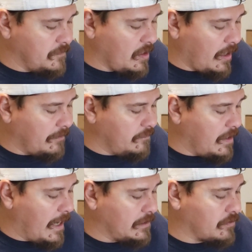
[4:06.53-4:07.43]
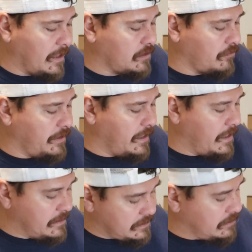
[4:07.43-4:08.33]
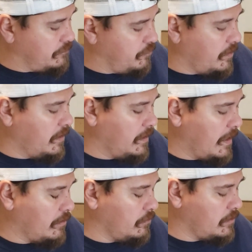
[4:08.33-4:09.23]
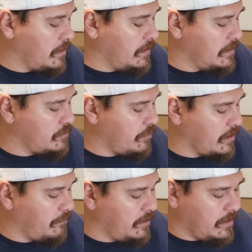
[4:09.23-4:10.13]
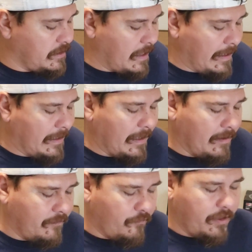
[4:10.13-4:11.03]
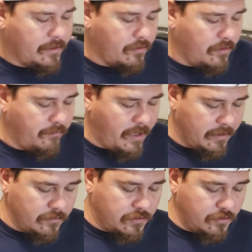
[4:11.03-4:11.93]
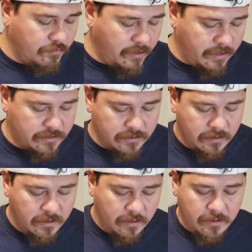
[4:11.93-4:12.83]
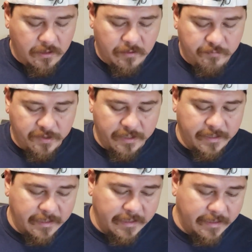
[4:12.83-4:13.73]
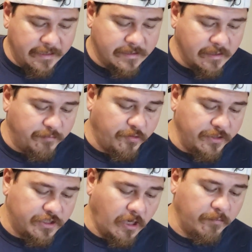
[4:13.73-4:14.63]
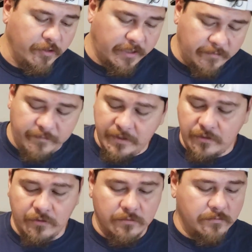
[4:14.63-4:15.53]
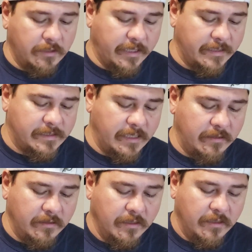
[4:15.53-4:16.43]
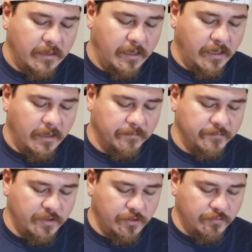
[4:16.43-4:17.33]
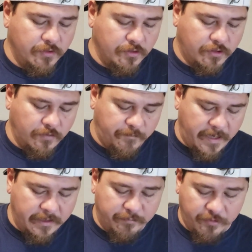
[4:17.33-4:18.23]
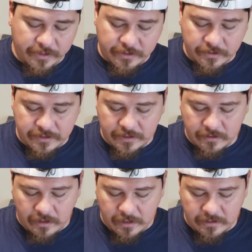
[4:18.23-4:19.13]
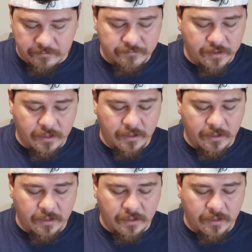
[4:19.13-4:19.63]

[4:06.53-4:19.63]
I've not tried 3S, but I don't think it's recommended. I haven't read through the manual too much, but it is a pretty sharp-looking vehicle. Like I said, you could find a pretty good deal on them.